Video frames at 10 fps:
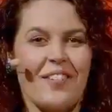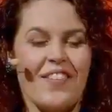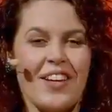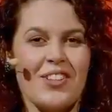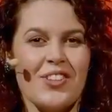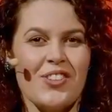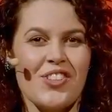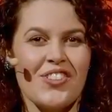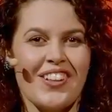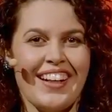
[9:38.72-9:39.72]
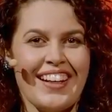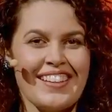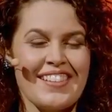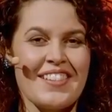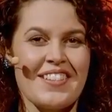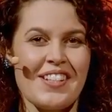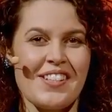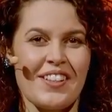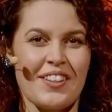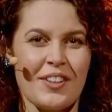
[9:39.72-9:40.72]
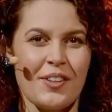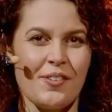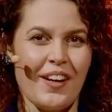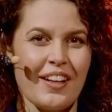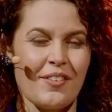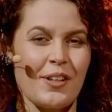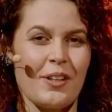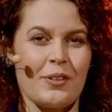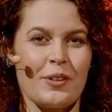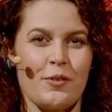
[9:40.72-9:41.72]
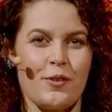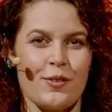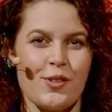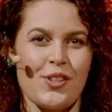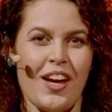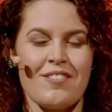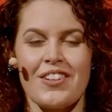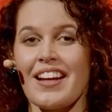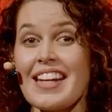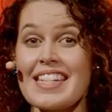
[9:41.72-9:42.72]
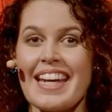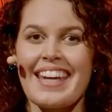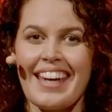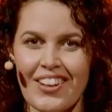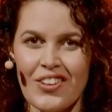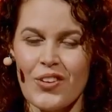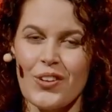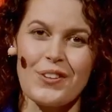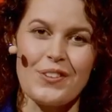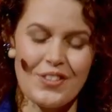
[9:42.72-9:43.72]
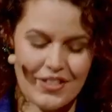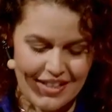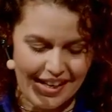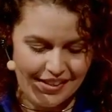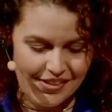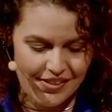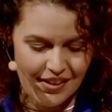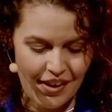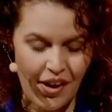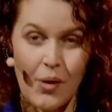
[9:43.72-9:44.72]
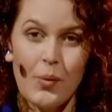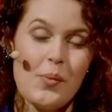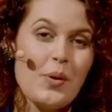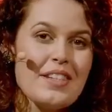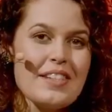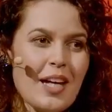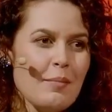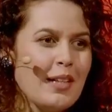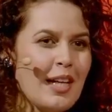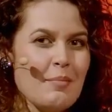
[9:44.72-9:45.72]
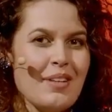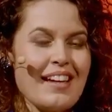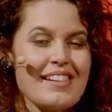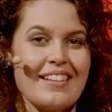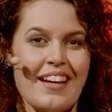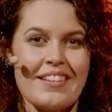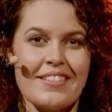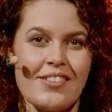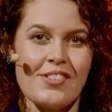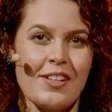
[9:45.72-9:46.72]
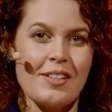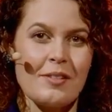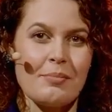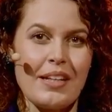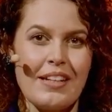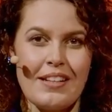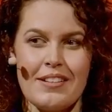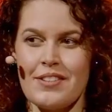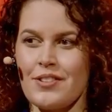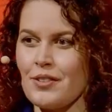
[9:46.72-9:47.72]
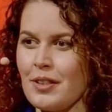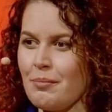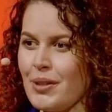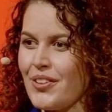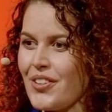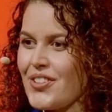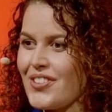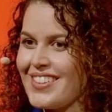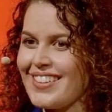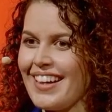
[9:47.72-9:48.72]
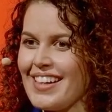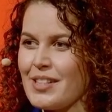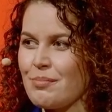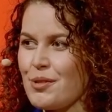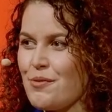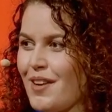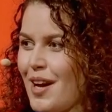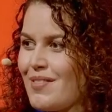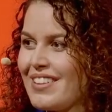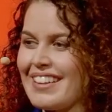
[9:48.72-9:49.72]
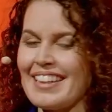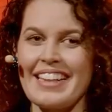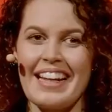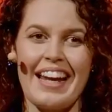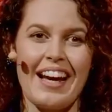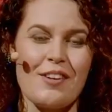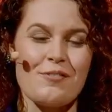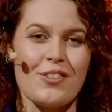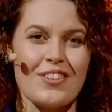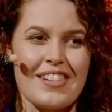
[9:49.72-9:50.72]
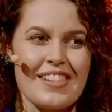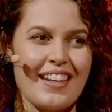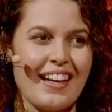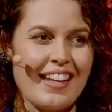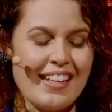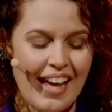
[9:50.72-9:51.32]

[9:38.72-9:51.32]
Thank you to Heinz-Dieter, Quack. We are looking forward to have you later again on stage. Well, what's coming up next, ladies and gentlemen, in the stream, but also dear ITB family here live on site